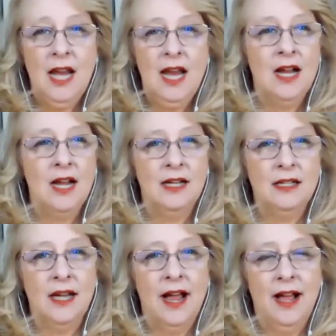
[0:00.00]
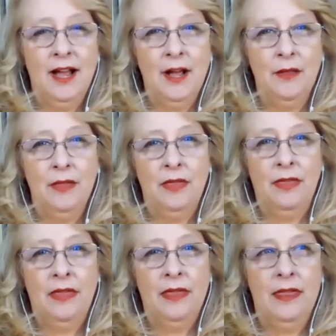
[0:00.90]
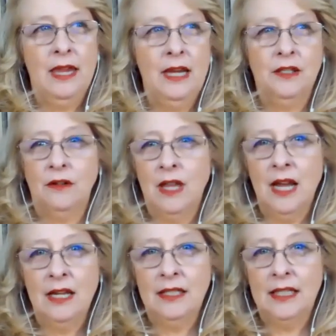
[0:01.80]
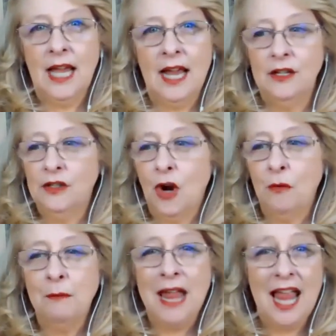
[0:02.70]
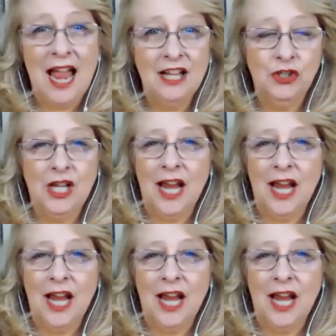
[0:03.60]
And uh, these are things that don't match.